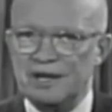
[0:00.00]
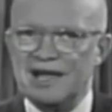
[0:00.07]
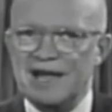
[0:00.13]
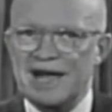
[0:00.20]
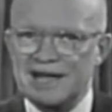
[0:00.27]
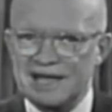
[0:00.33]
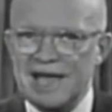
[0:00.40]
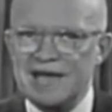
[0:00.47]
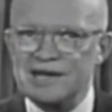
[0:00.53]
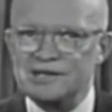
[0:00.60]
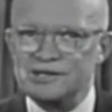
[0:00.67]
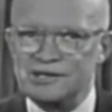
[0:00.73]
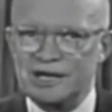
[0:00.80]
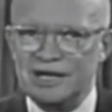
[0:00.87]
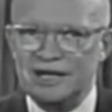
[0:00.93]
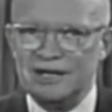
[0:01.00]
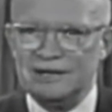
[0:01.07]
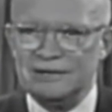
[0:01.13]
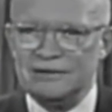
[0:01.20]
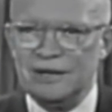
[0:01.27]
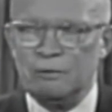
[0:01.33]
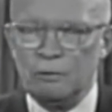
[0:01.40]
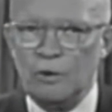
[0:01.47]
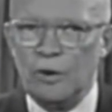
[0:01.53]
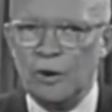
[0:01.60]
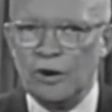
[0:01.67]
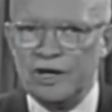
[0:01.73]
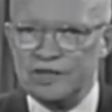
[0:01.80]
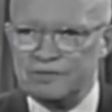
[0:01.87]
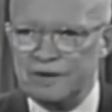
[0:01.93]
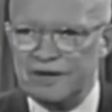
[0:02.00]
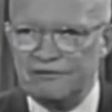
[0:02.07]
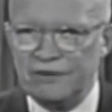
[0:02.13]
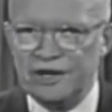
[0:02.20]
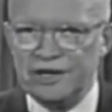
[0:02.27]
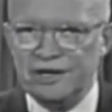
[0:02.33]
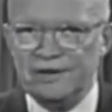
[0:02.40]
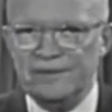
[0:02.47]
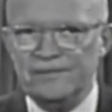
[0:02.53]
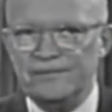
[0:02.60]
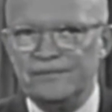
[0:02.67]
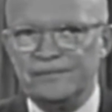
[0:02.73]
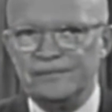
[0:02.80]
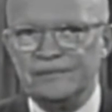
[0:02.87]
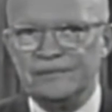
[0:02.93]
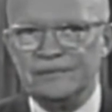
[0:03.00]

Happily, I can say that war has been avoided.